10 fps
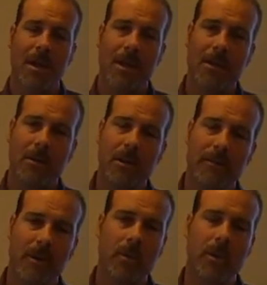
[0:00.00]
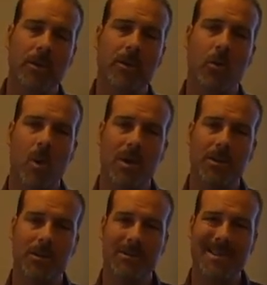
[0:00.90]
in your living will you'll
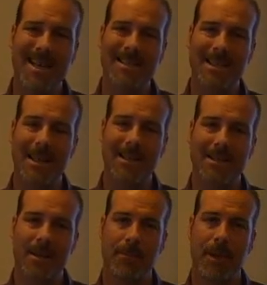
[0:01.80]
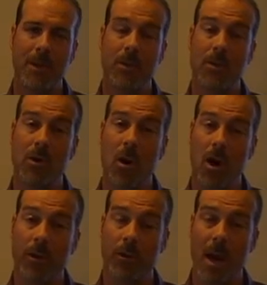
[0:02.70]
want to designate somebody who is
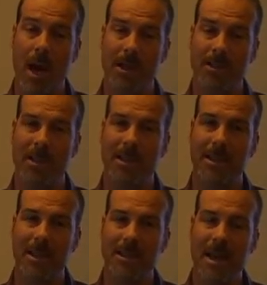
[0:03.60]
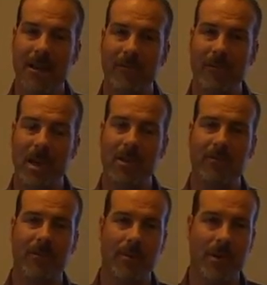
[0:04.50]
authorized to get that
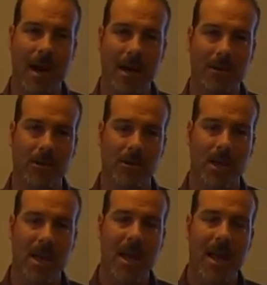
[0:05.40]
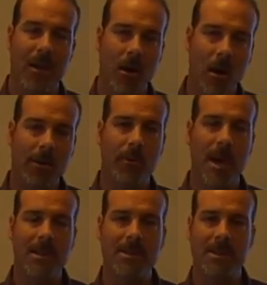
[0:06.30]
information from the doctors and
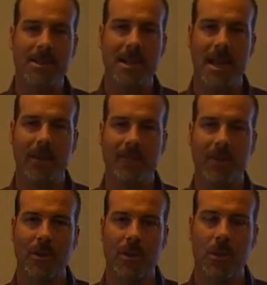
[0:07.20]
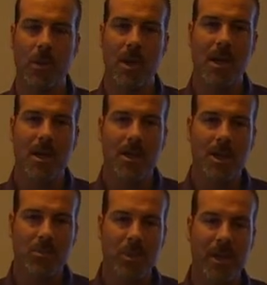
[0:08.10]
authorized to stand up for you,
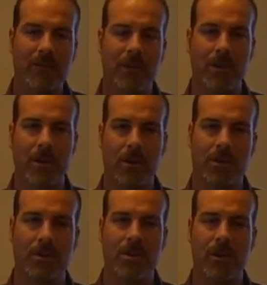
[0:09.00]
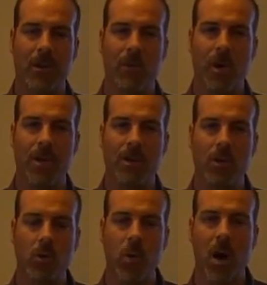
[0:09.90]
speak for you, so that what
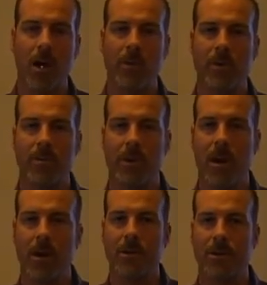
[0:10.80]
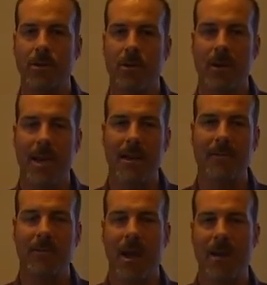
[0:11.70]
you want with regard to your
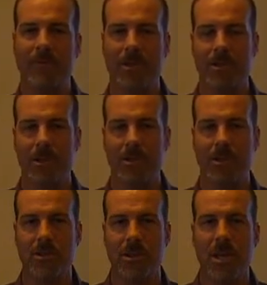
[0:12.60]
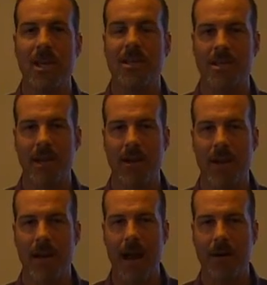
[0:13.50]
end-of-life decisions is
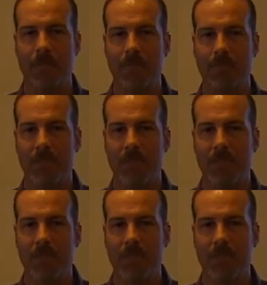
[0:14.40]
carried out.